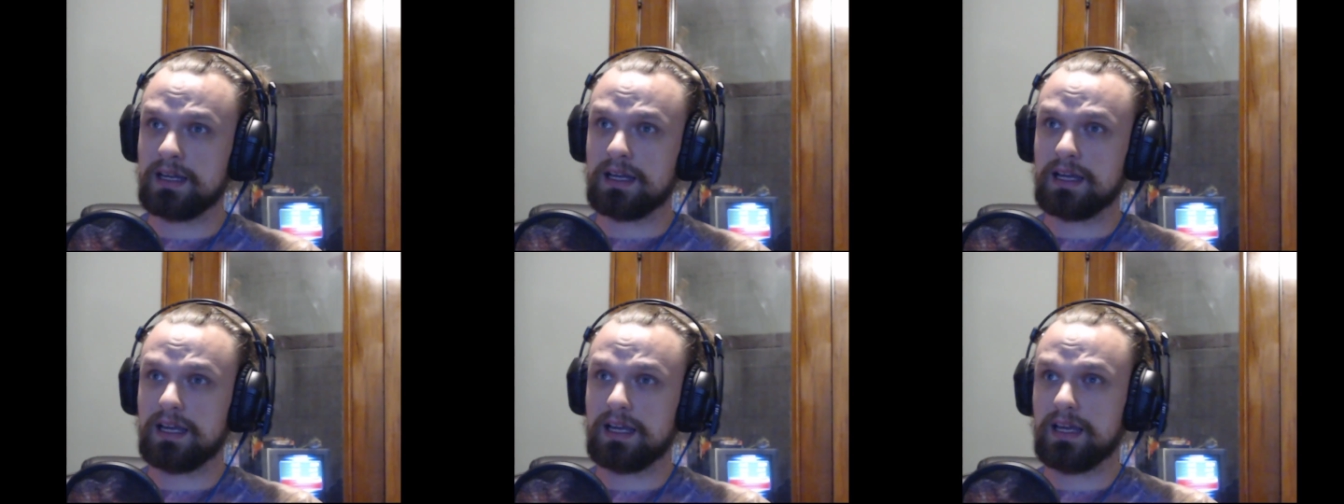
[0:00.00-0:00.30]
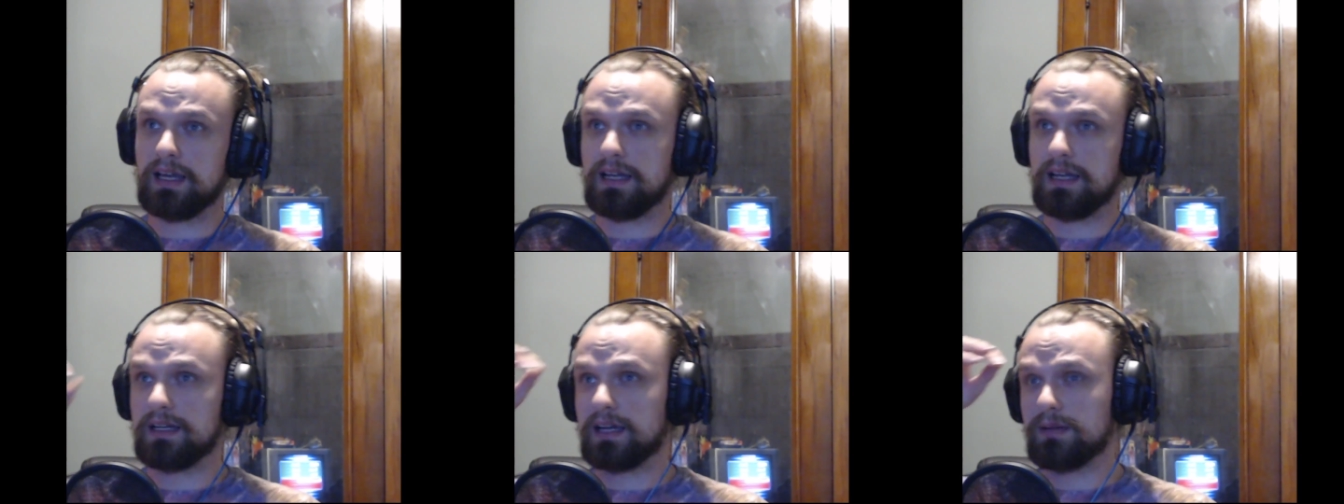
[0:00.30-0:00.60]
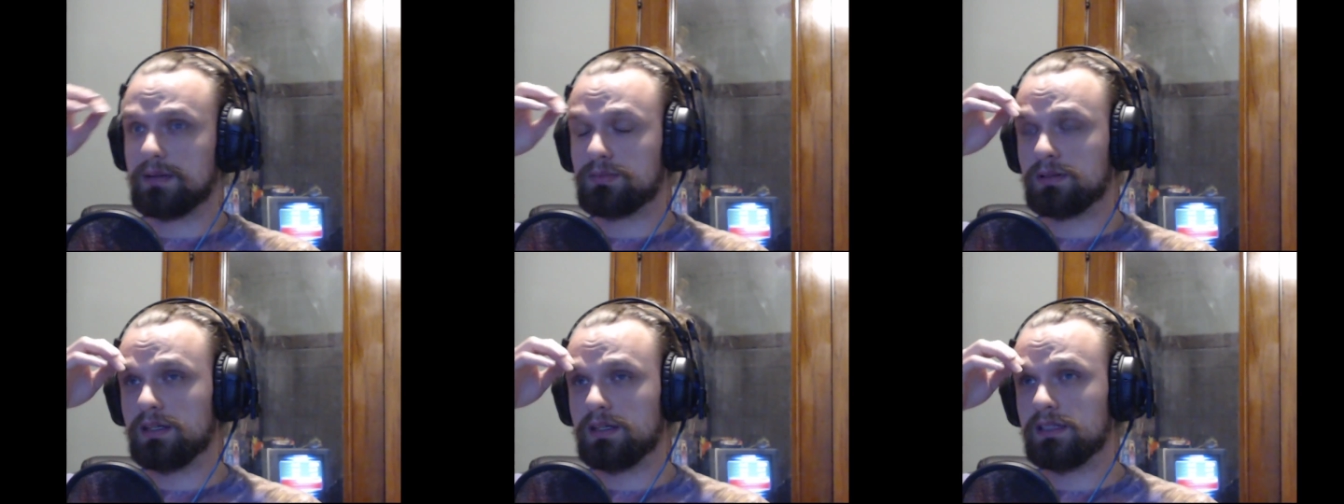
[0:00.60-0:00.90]
And I
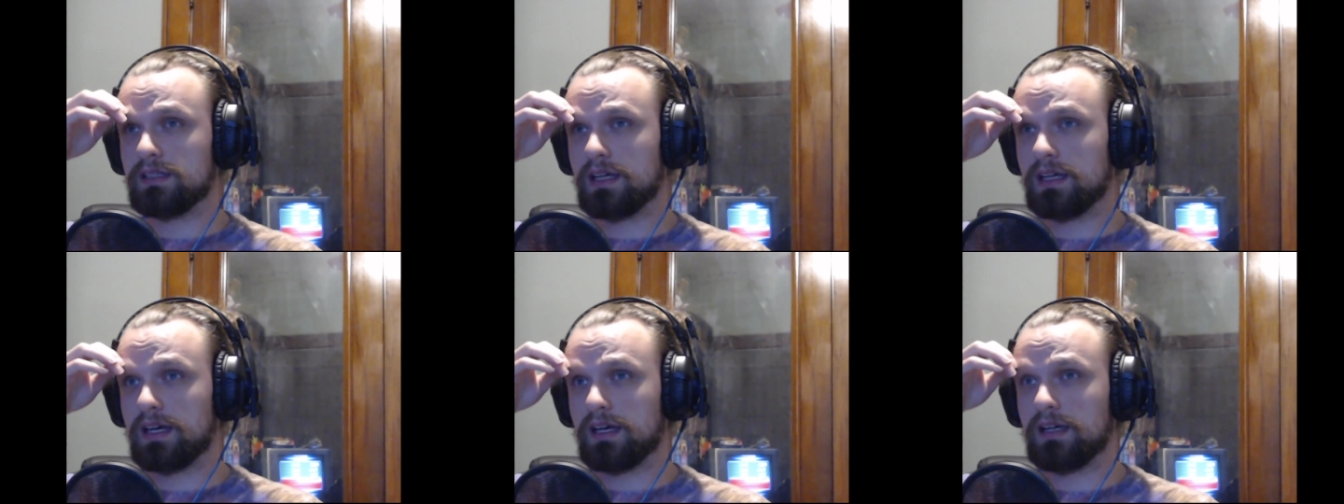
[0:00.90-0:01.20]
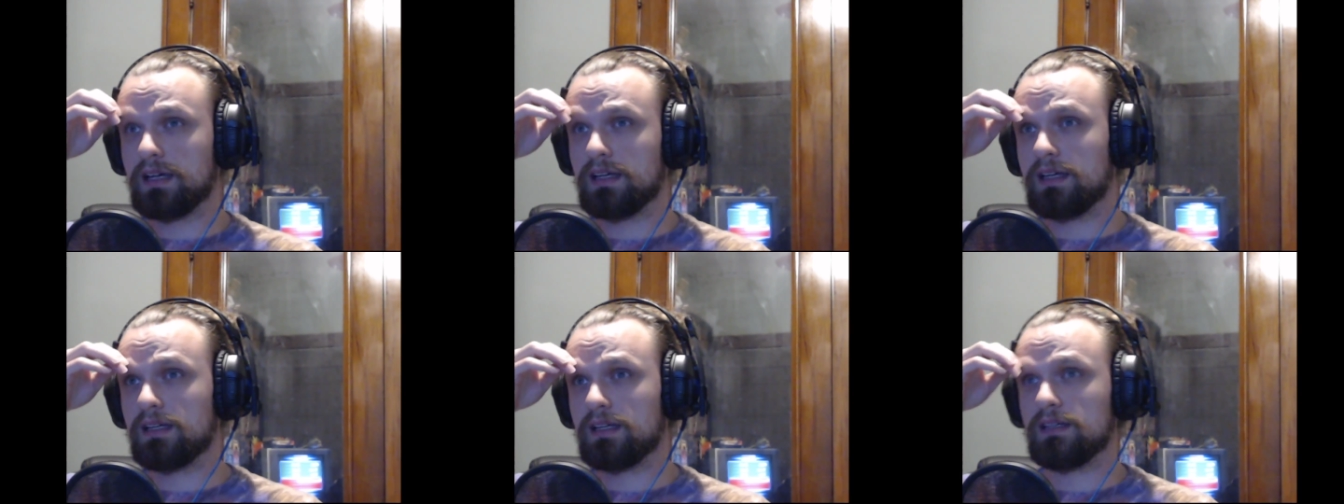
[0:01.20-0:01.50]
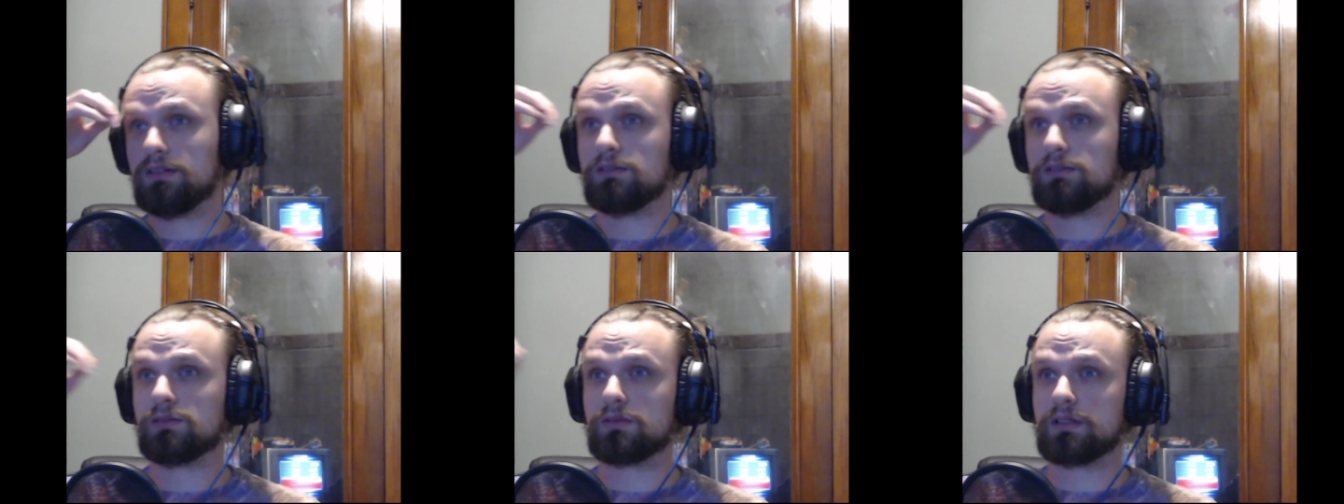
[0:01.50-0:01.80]
played that, and
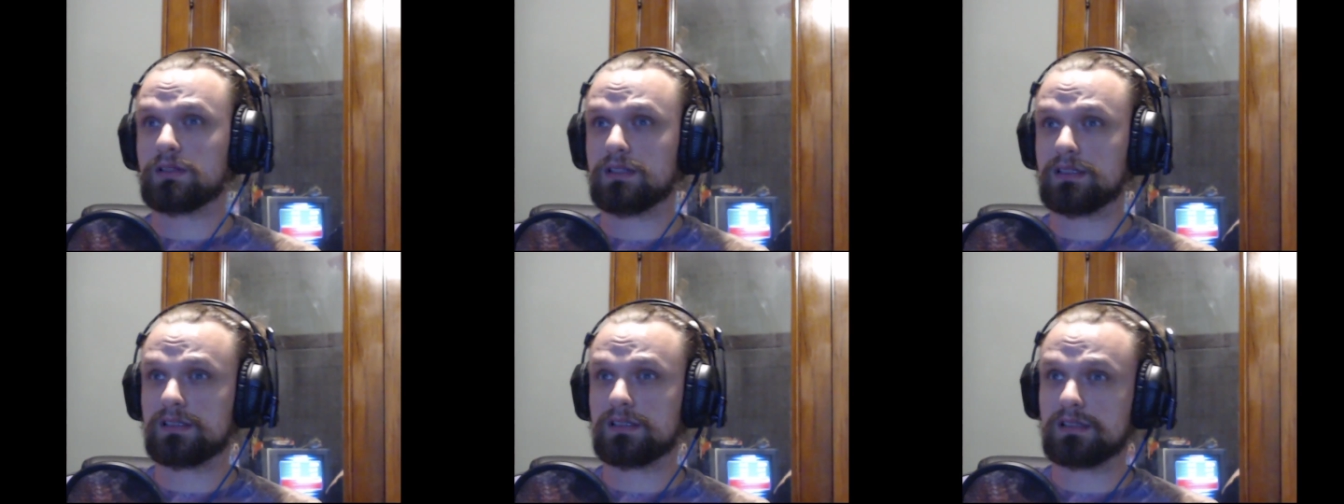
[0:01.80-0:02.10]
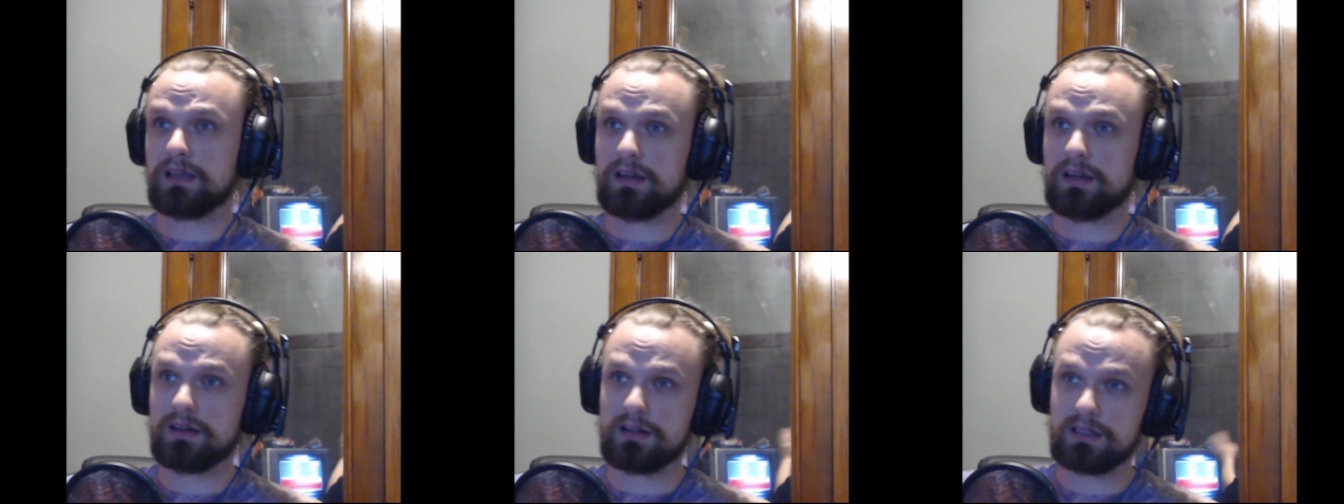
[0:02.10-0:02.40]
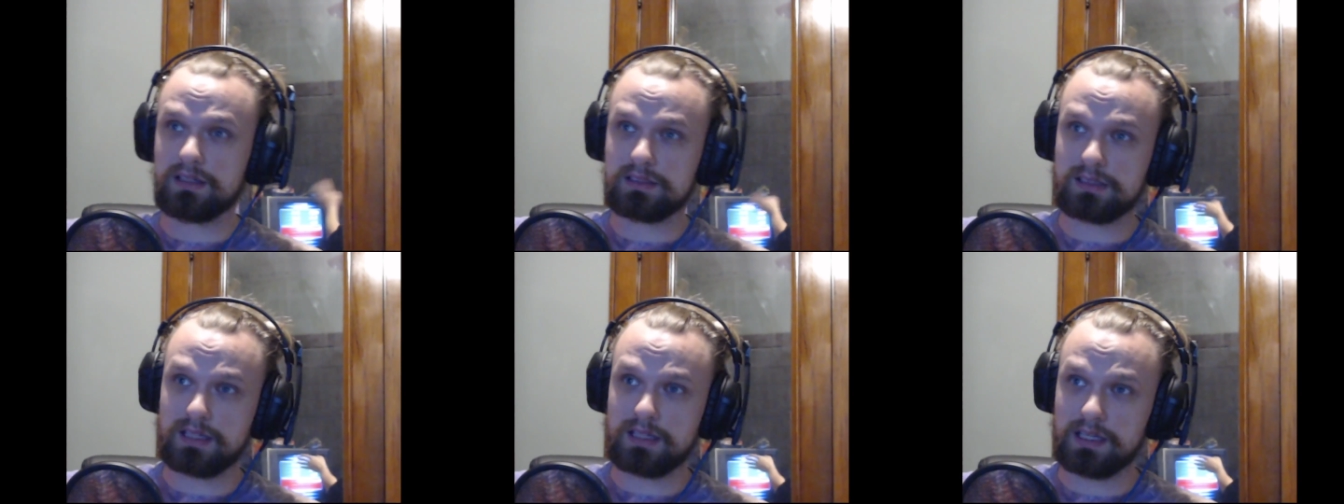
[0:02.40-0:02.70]
it was one of the
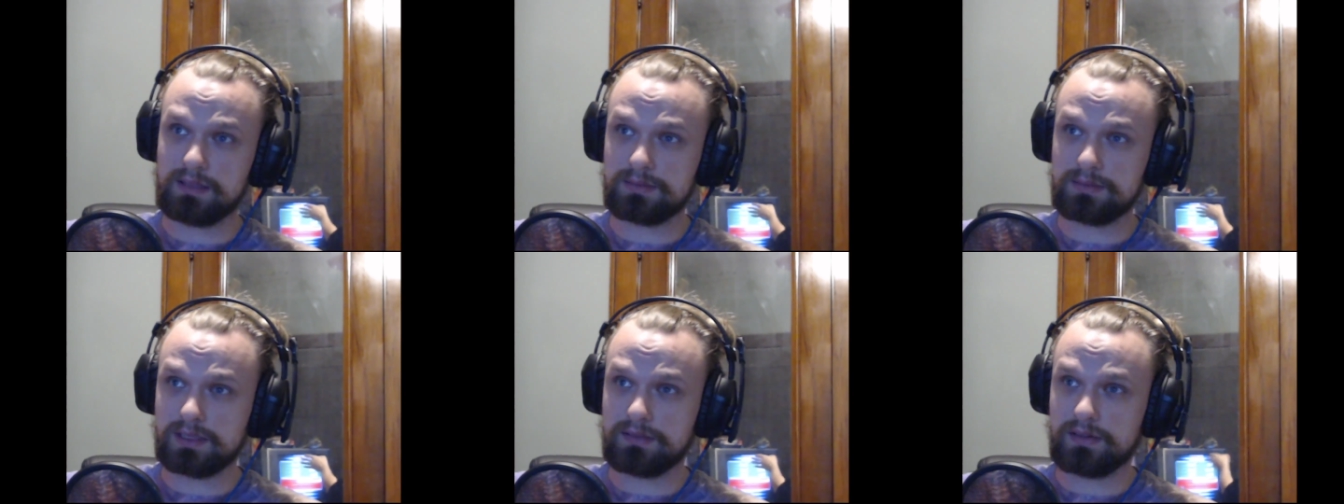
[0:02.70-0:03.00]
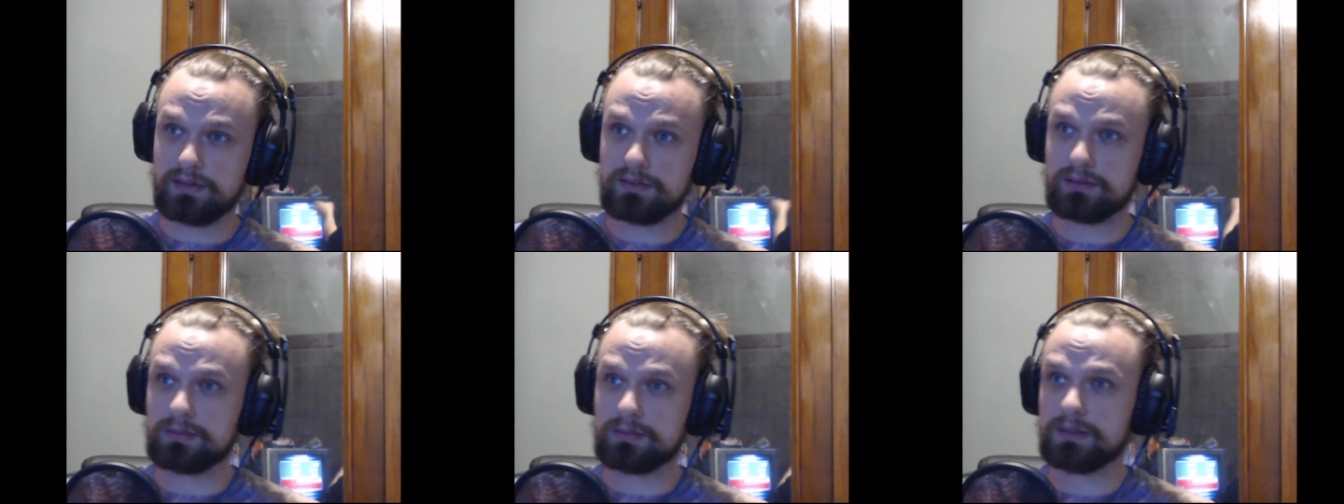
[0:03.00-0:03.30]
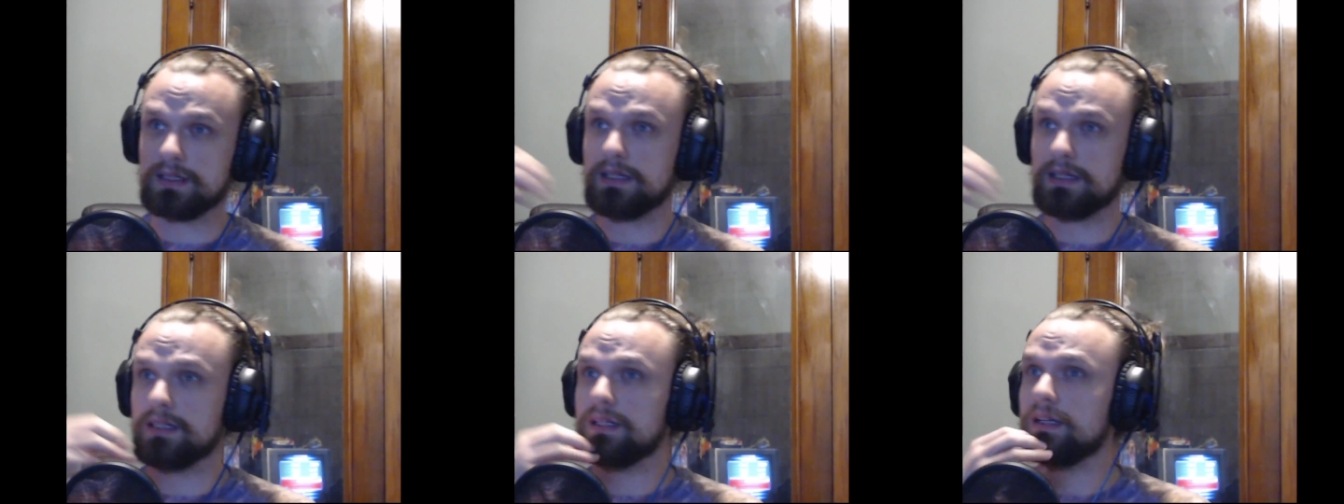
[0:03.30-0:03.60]
scariest games I've ever played,